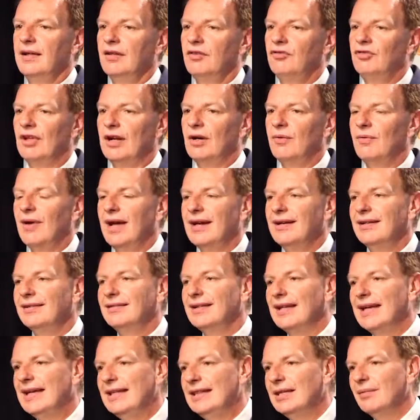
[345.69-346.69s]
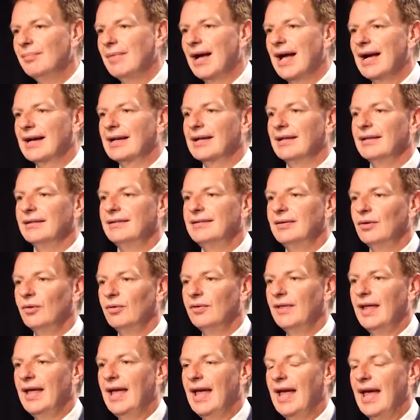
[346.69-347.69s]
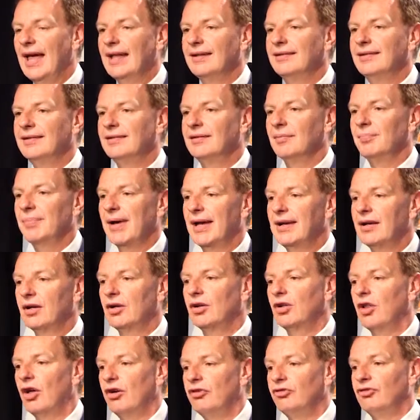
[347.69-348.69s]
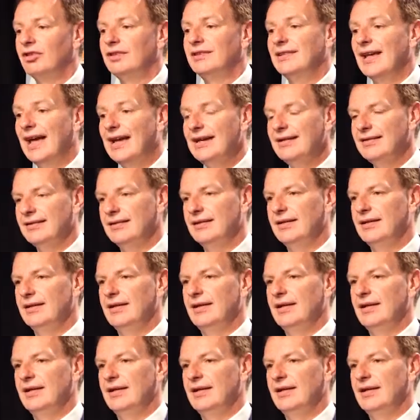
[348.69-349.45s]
generators in the market until their anticipated closure date.